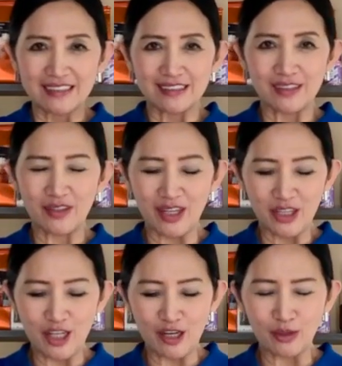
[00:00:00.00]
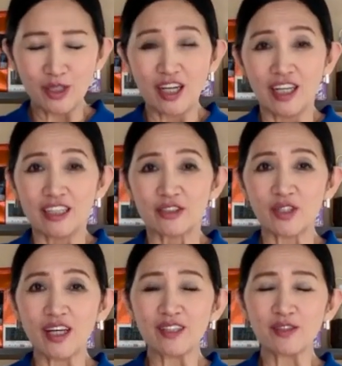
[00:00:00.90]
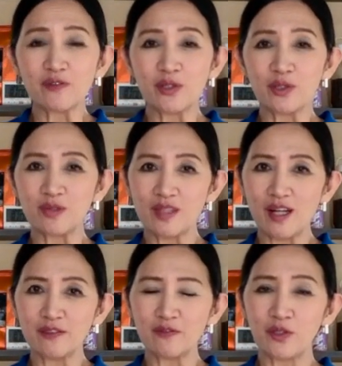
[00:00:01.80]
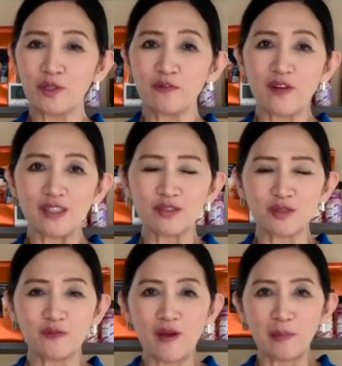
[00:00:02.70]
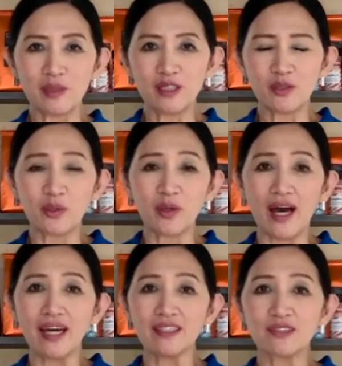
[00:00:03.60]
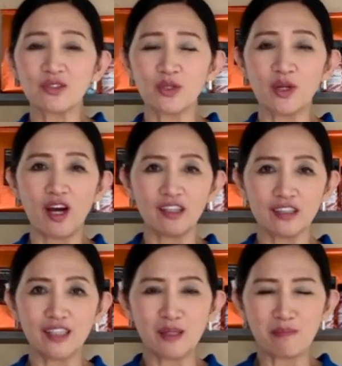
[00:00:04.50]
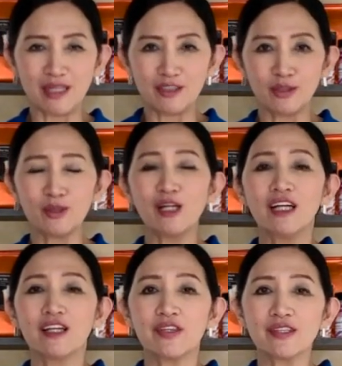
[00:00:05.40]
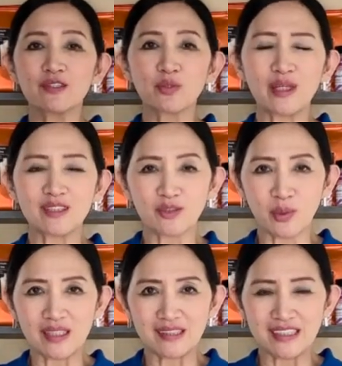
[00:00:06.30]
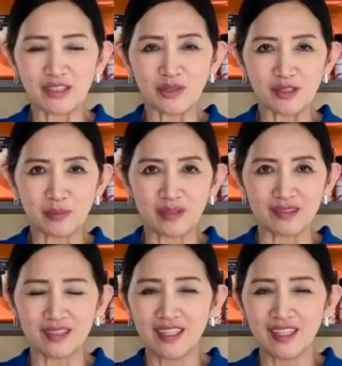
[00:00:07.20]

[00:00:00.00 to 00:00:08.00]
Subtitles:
So there you go. Try this for yourself, for your friends or family, or add it to your holiday menu this 2020 Christmas.